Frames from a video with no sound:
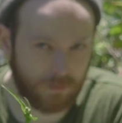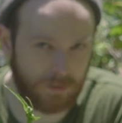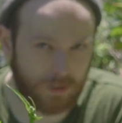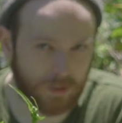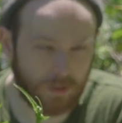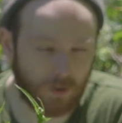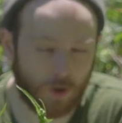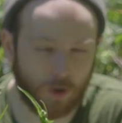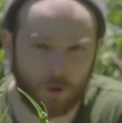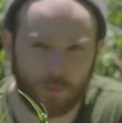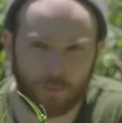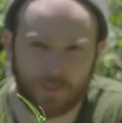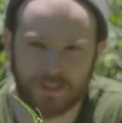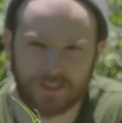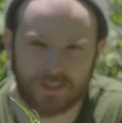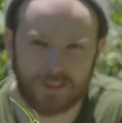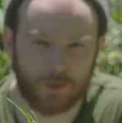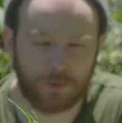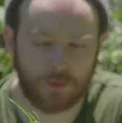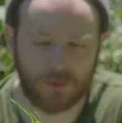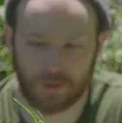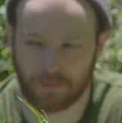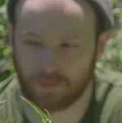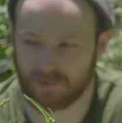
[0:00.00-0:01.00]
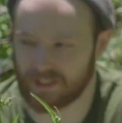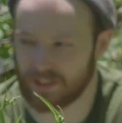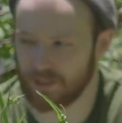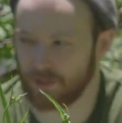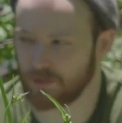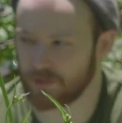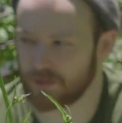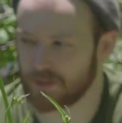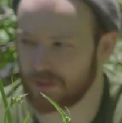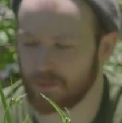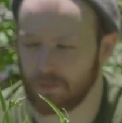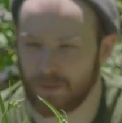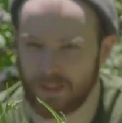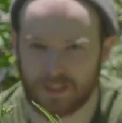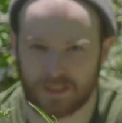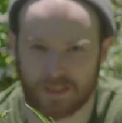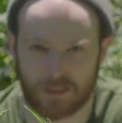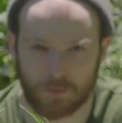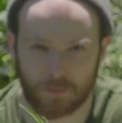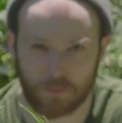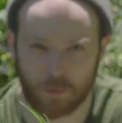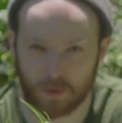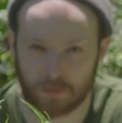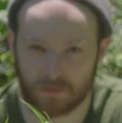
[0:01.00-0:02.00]
can always go somewhere else and make
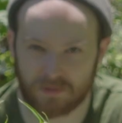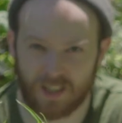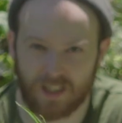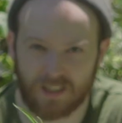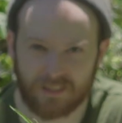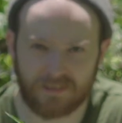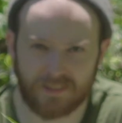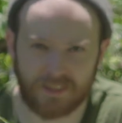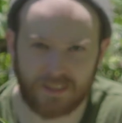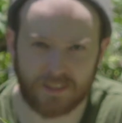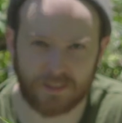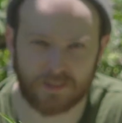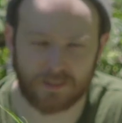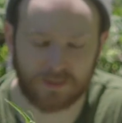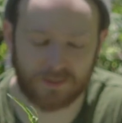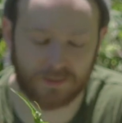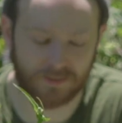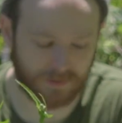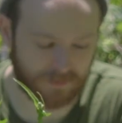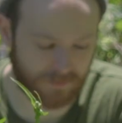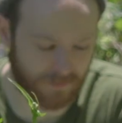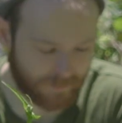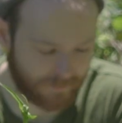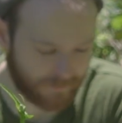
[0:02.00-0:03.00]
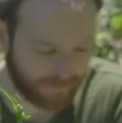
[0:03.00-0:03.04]
some more progress.